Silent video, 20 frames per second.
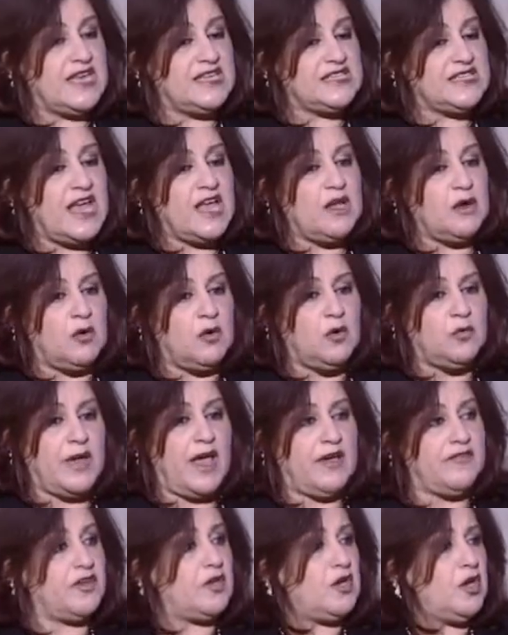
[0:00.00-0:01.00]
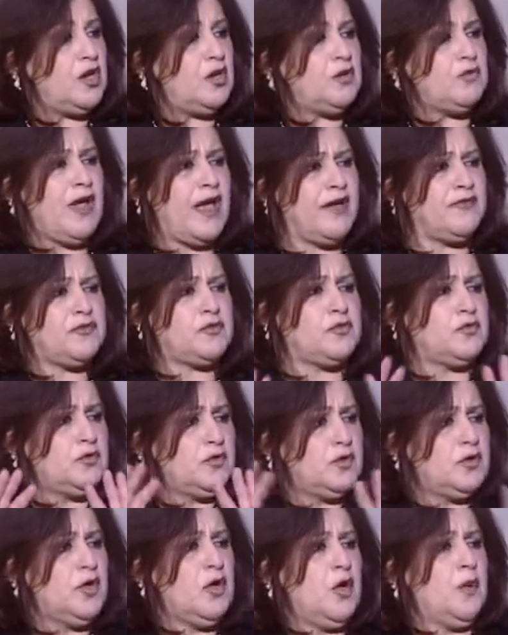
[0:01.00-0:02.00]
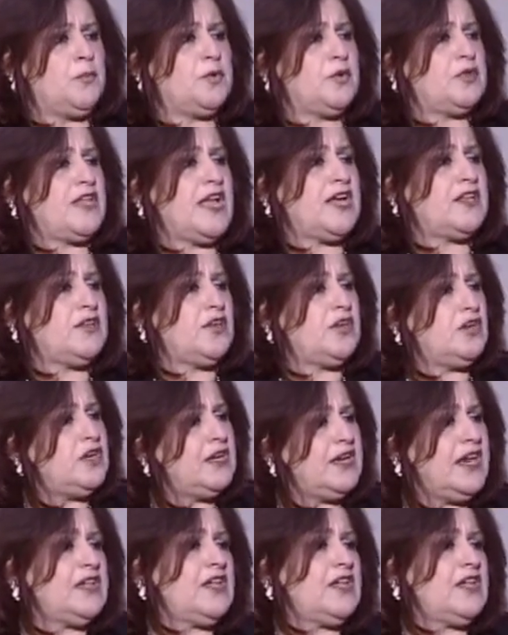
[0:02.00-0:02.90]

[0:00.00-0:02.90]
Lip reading: oh, we have a girl, we have to protect her, let her get